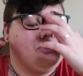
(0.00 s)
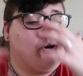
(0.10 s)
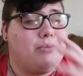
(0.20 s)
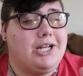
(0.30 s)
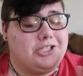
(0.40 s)

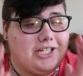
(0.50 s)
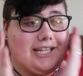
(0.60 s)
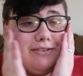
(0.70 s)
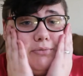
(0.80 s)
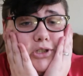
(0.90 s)
so much
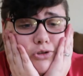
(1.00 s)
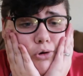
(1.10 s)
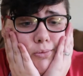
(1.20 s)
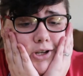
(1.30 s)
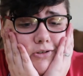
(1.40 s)
and give me
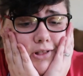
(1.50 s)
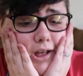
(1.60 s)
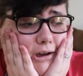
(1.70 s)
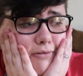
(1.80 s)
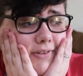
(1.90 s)
so much
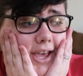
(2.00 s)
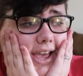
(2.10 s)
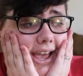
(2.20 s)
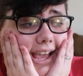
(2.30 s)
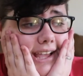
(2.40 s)
love,
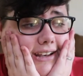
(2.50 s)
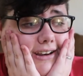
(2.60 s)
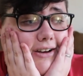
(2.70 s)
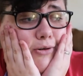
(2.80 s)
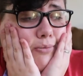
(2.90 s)

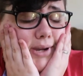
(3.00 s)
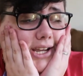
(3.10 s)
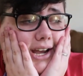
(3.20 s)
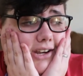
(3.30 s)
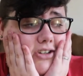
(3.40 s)
and oh my
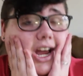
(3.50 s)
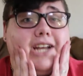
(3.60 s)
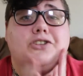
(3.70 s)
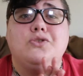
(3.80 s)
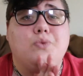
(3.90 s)
gosh,
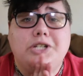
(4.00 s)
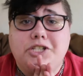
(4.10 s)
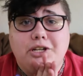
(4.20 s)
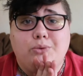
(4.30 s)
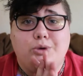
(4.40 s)
I just
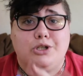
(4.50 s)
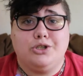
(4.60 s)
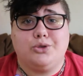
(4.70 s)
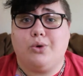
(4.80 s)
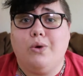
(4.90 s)
wish there
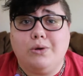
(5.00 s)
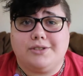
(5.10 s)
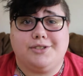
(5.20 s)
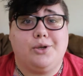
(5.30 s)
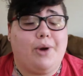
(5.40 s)
weren't
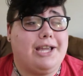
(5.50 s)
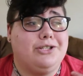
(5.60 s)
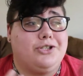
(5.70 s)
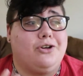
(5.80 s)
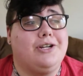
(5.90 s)
trolls so I
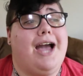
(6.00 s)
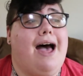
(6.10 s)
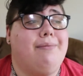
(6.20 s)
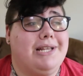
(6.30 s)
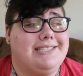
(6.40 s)
could turn
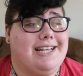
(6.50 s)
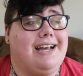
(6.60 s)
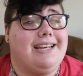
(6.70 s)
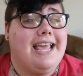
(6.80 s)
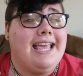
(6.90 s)
comments
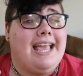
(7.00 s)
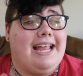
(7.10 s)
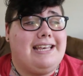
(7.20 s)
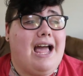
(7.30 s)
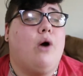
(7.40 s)
on
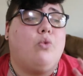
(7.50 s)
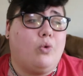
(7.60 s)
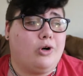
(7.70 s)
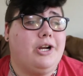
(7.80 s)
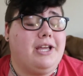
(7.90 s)
and not
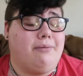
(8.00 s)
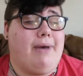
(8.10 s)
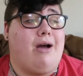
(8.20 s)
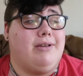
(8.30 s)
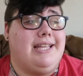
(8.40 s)
worry
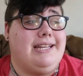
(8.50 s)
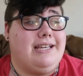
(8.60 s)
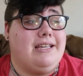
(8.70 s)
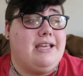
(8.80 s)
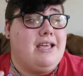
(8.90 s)
about
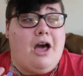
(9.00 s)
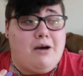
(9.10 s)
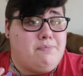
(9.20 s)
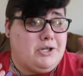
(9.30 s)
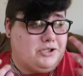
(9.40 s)
getting
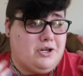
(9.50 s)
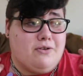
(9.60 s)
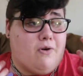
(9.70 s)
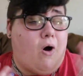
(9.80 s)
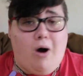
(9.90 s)
a bunch
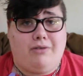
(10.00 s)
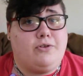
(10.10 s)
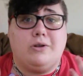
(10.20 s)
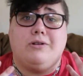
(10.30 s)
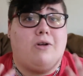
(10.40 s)
of
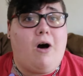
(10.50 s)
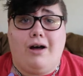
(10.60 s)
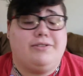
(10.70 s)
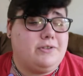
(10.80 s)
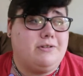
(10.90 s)
awful,
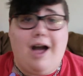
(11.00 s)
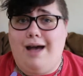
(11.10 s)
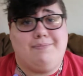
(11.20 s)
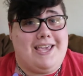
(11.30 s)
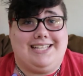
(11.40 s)
awful
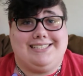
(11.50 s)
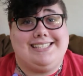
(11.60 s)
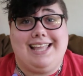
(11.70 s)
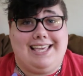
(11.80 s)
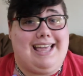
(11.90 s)

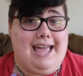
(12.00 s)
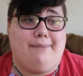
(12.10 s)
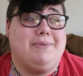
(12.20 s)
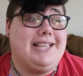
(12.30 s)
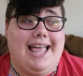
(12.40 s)
comments like
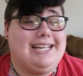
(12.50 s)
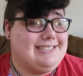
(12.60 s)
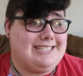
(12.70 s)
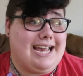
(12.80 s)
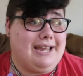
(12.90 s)
happened
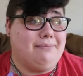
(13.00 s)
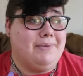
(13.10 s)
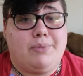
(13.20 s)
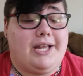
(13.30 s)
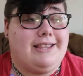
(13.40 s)
last time.
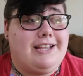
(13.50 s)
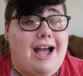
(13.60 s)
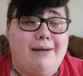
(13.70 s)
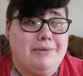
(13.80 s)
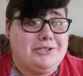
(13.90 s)
But the
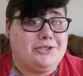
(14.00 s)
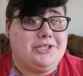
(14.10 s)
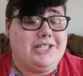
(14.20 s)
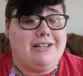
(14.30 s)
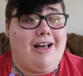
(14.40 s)
comments are
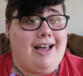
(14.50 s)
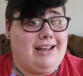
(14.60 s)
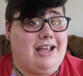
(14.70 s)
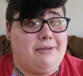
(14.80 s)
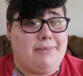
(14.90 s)
still
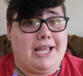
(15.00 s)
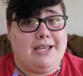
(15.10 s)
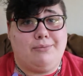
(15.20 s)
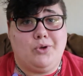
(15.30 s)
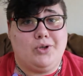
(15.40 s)
on on my
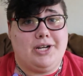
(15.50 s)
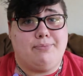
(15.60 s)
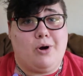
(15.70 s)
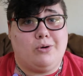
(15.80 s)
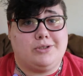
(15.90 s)
community
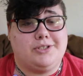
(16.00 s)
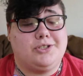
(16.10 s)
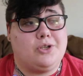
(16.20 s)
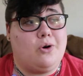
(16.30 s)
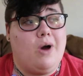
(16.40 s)
posts,
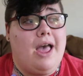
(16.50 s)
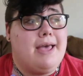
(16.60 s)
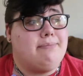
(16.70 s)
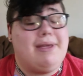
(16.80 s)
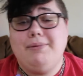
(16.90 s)
so
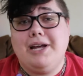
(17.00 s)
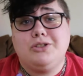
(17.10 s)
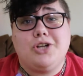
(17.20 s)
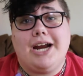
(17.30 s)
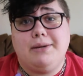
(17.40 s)
maybe
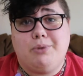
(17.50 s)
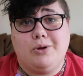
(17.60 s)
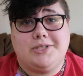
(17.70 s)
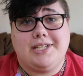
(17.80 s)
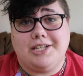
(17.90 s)
I'll try to
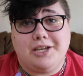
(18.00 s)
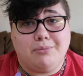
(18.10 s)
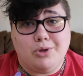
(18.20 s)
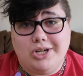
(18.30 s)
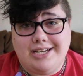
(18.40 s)
post on the
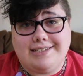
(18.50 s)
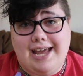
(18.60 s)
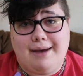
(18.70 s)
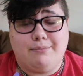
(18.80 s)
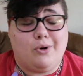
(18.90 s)
community
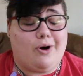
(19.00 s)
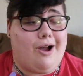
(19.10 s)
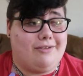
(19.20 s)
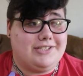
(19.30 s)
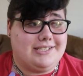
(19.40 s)
tab more
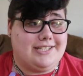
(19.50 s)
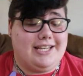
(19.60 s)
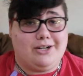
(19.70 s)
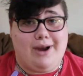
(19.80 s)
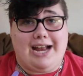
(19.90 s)
often to
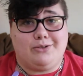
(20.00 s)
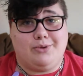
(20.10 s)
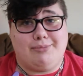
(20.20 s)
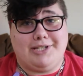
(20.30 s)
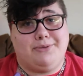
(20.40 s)
interact interact
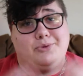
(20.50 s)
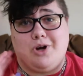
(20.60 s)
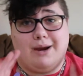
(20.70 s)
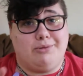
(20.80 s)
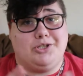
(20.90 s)
with my
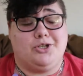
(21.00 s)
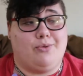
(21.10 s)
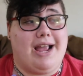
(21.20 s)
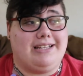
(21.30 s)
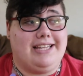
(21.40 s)
subscribers
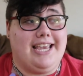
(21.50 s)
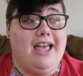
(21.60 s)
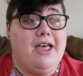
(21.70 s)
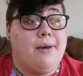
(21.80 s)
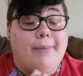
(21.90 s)
directly.
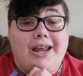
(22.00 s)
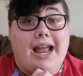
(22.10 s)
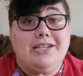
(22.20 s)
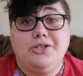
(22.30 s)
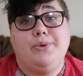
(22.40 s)
But
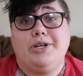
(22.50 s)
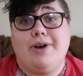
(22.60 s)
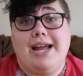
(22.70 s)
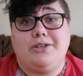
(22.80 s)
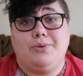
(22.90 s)
I do
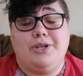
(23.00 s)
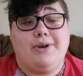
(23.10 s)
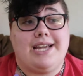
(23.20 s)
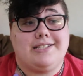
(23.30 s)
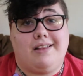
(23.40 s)
interact with you
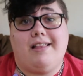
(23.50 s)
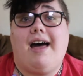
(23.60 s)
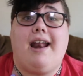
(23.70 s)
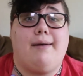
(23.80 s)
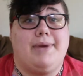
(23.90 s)
guys a
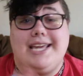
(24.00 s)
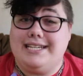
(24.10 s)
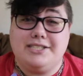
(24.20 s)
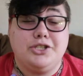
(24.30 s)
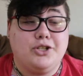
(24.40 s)
lot on my
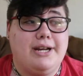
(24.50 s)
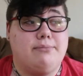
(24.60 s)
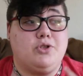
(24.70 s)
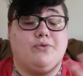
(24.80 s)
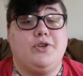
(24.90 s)

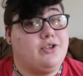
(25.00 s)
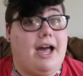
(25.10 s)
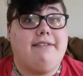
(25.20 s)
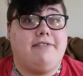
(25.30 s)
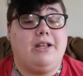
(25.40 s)
Instagram, so if you're
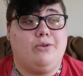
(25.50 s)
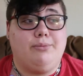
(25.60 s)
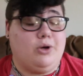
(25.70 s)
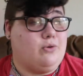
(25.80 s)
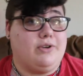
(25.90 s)
not following
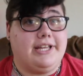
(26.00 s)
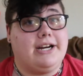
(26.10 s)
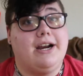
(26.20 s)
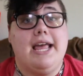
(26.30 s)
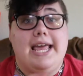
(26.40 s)
me over
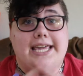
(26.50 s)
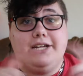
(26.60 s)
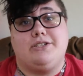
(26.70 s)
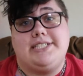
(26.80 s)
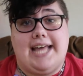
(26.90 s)
there,
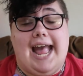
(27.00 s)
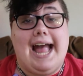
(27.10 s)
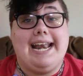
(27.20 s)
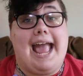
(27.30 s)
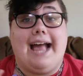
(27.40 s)
here's the
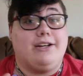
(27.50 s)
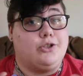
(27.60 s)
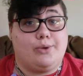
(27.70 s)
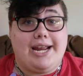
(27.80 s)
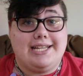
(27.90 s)
at at
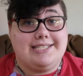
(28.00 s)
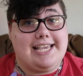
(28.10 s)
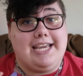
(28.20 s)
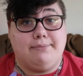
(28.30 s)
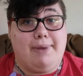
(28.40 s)
crayons
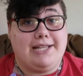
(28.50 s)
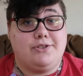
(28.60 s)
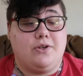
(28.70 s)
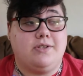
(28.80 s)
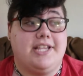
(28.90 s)
and
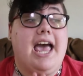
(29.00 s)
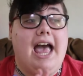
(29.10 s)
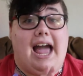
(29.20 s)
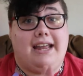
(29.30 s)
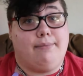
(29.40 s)
pencils.
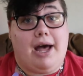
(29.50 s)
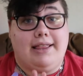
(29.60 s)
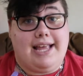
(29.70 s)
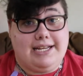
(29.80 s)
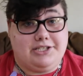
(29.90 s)
I am
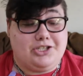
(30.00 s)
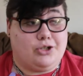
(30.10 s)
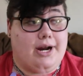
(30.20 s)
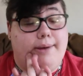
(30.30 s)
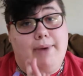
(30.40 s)
on that
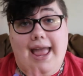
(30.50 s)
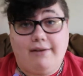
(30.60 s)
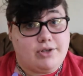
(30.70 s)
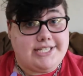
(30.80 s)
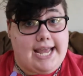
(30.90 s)
Instagram
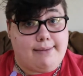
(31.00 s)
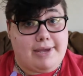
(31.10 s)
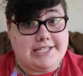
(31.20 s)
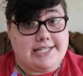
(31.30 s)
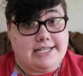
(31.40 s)
every day
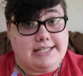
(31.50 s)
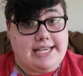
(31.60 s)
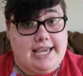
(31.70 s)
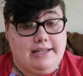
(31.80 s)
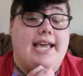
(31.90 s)

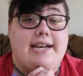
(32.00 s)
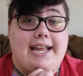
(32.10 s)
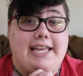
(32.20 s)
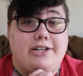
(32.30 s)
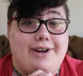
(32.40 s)
basically, and
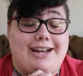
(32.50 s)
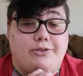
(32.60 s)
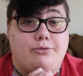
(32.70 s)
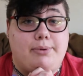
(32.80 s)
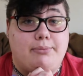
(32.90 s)
I
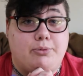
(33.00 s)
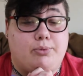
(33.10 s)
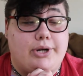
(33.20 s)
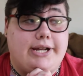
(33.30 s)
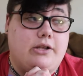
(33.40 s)
interact with people
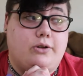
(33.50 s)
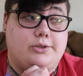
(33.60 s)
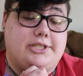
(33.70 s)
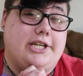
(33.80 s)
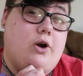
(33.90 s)
pretty
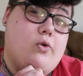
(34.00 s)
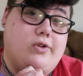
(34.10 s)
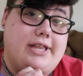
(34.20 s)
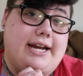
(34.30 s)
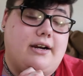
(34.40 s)
closely
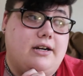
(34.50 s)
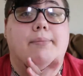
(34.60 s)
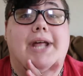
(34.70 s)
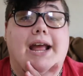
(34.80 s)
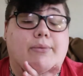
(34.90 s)
over there.
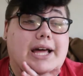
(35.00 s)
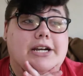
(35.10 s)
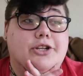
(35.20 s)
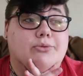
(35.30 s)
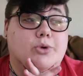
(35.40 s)
But I want
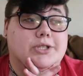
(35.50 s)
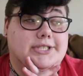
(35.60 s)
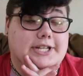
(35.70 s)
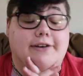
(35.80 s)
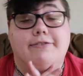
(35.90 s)
to do more
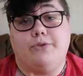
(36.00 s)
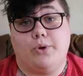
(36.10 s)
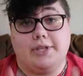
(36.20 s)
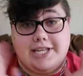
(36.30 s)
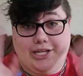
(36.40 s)
stuff
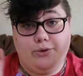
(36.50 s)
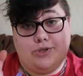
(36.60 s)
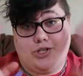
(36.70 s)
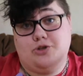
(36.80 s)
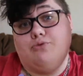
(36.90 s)
for the
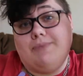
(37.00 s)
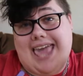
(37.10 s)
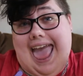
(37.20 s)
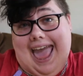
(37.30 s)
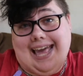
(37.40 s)
YouTube
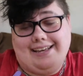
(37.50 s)
gang,